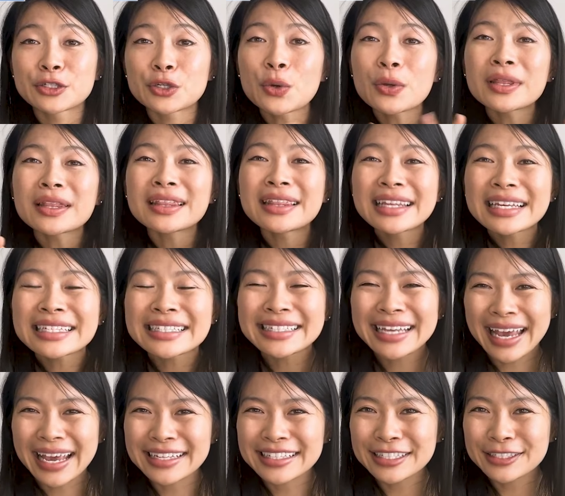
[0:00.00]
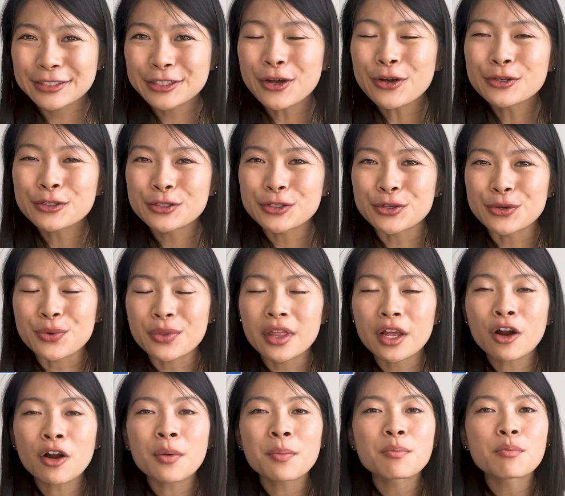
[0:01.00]
So in this case, it shows you
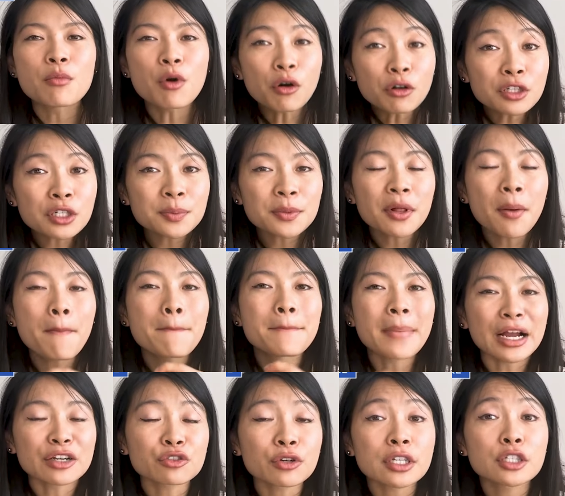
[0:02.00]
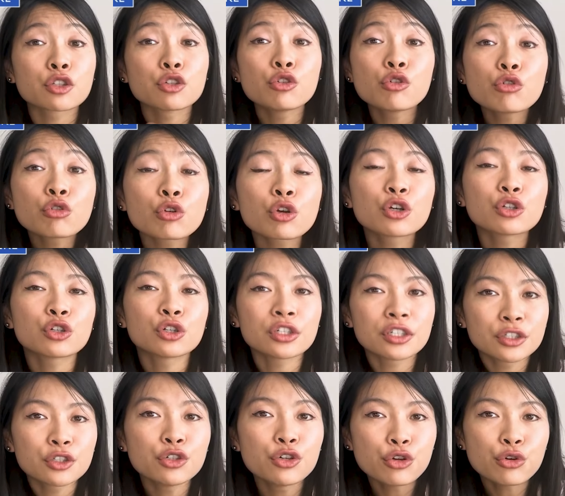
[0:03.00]
there are multiple metrics you
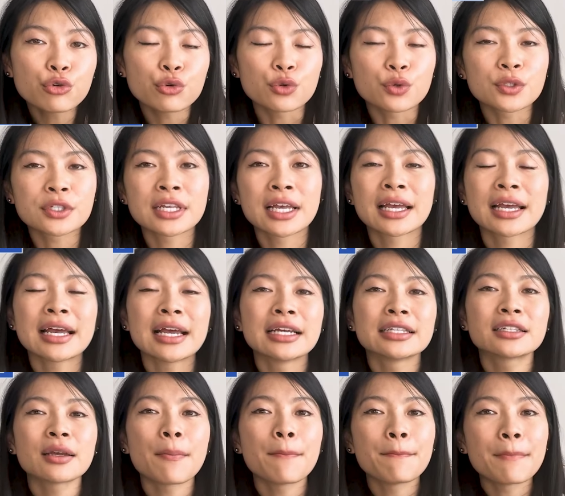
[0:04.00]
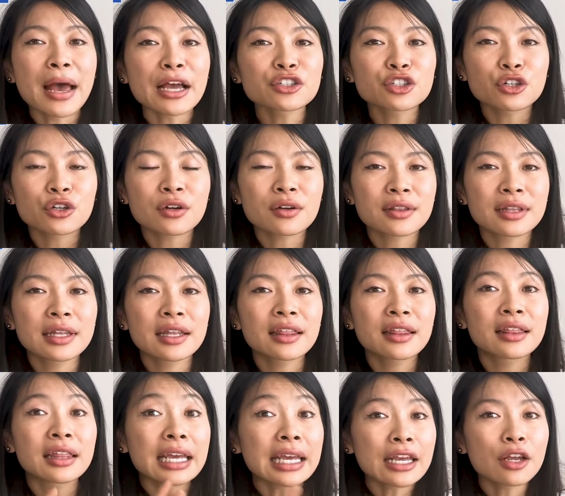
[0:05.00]
could use to measure the
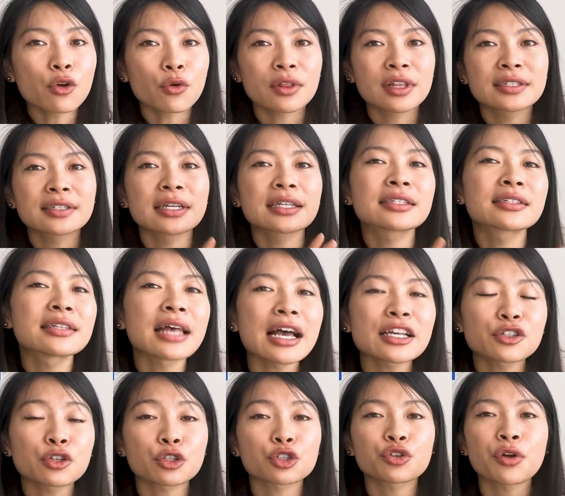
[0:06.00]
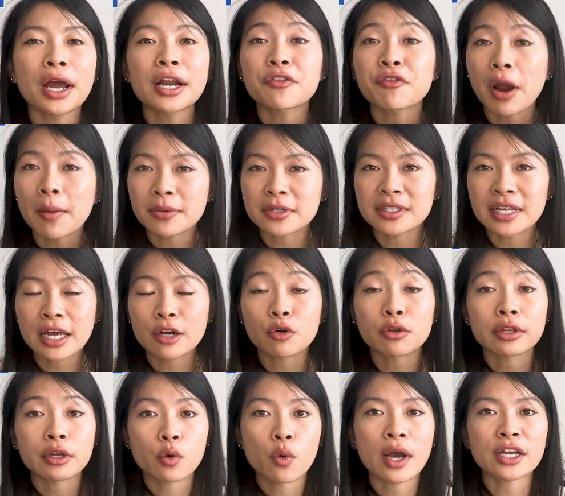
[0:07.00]
thing or the success you're trying to represent
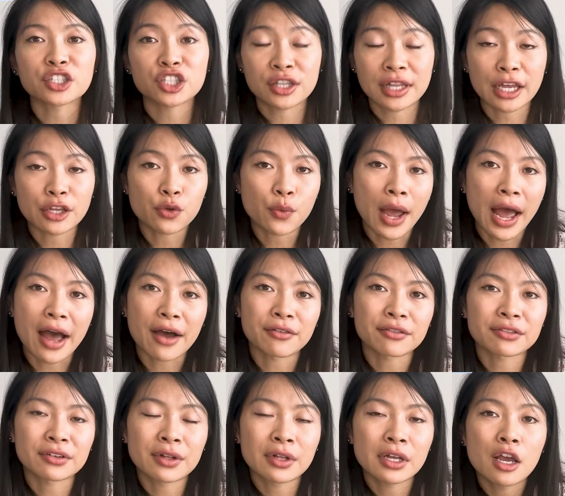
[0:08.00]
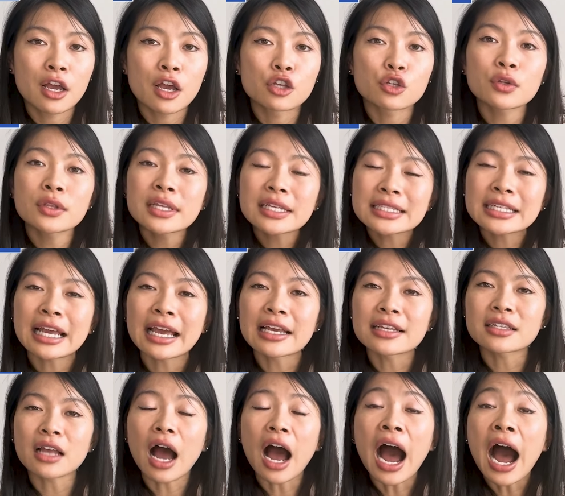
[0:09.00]
or the question that you have. So in this
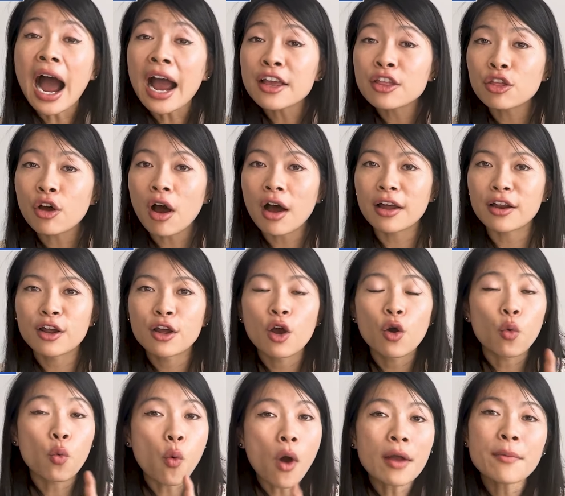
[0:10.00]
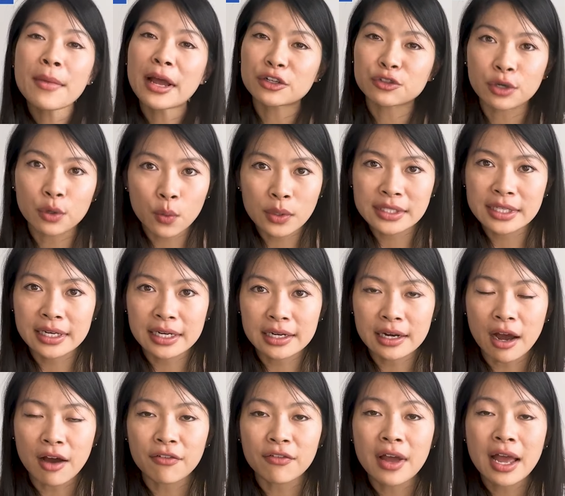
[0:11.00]
case, I thought 1 metric wasn't
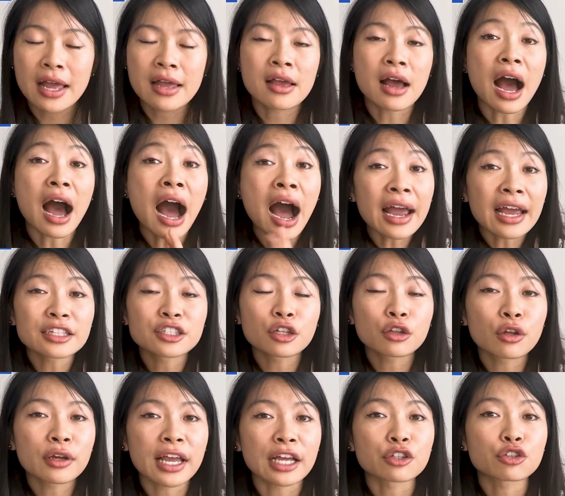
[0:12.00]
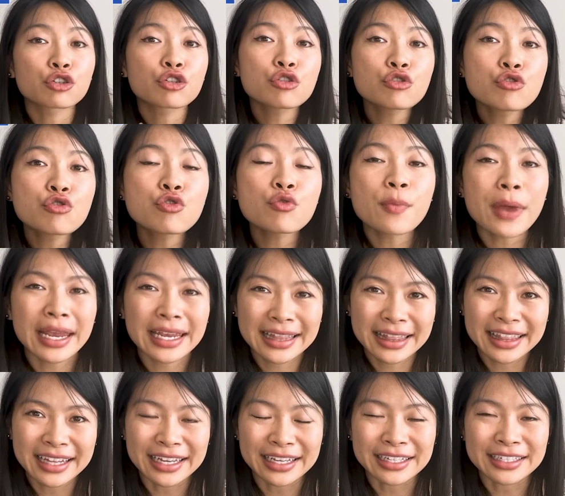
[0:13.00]
enough. I had to look at 2
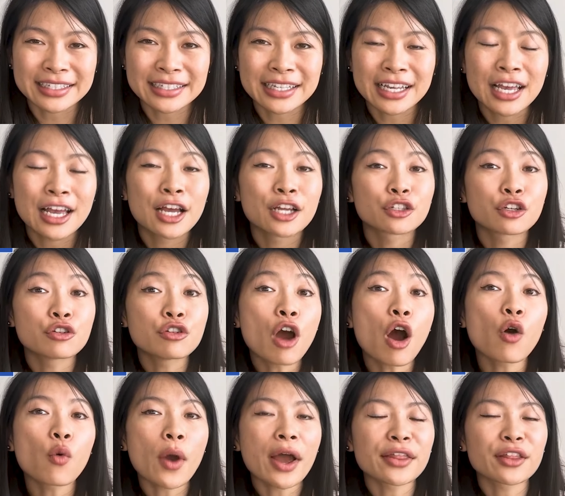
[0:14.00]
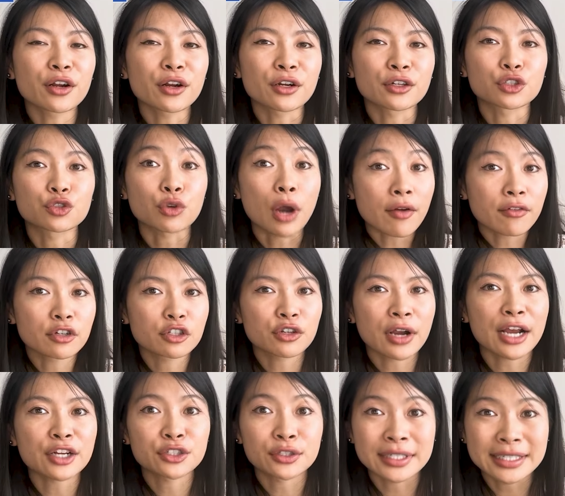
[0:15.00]
main things to know whether drivers
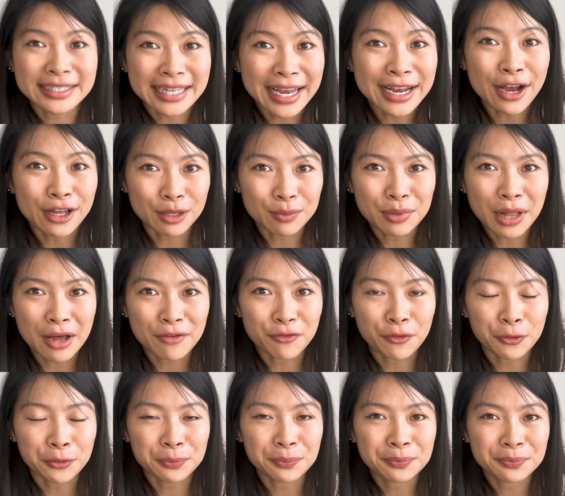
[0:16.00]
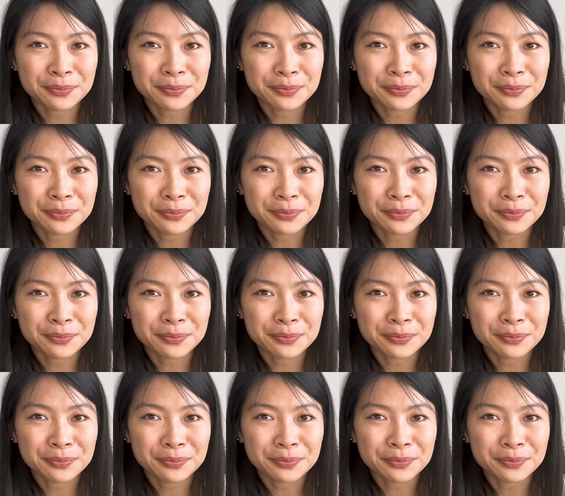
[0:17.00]
are actually staying on the platform.